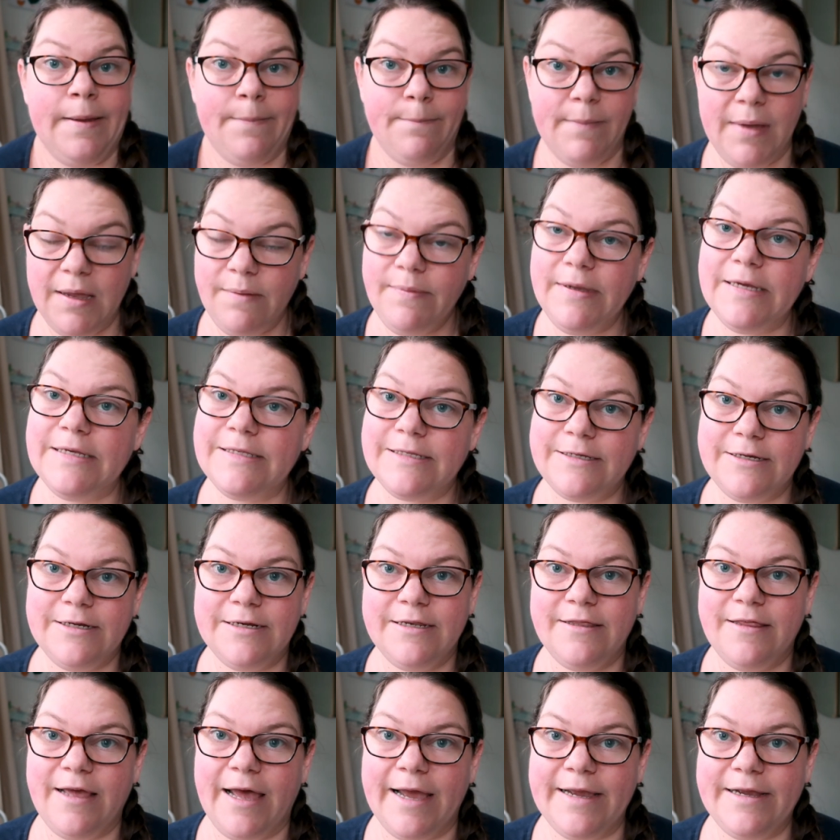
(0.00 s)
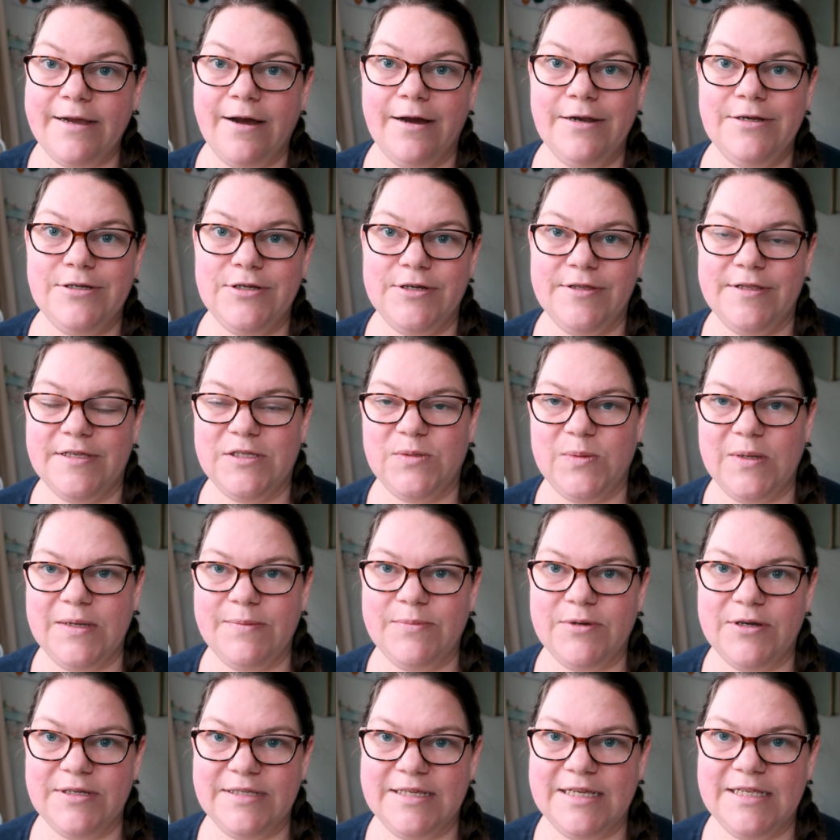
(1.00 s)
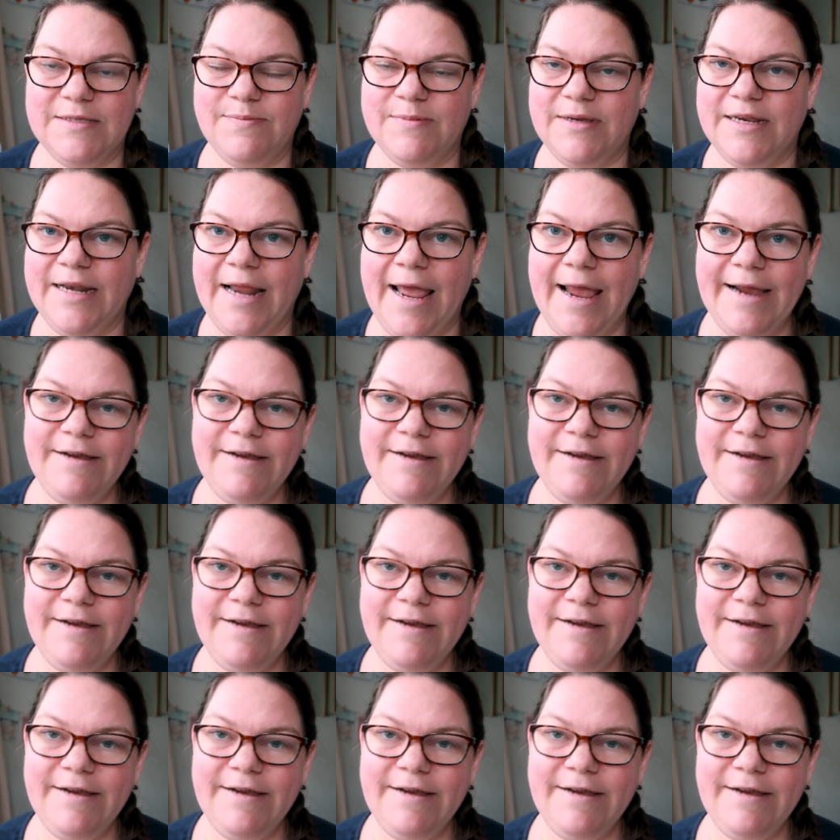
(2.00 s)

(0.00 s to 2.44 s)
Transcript: maybe it's good that I can't do it this week because it gives me an